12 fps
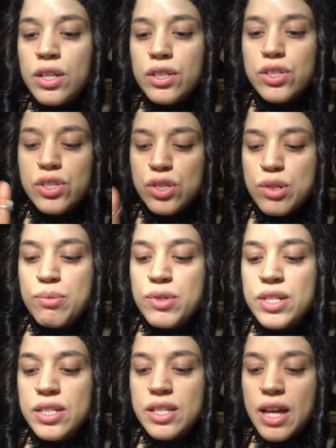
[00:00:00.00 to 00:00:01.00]
The
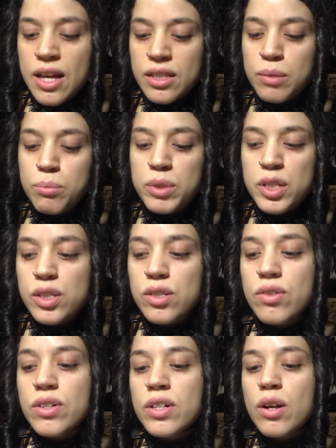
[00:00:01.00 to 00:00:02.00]
Cerberus and the
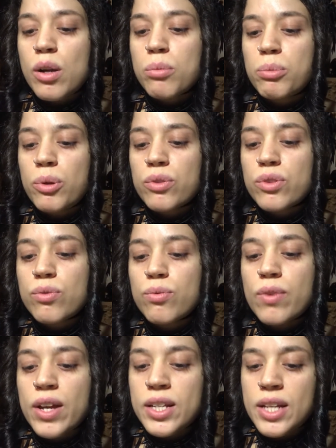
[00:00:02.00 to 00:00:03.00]
Minotaur are both
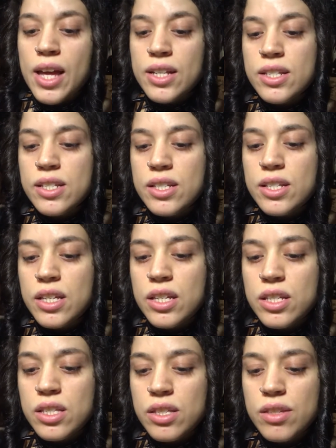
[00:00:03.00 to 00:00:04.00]
red
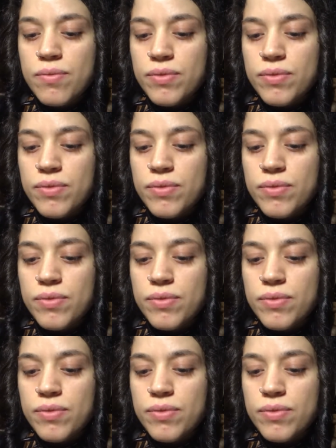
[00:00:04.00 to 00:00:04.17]
entities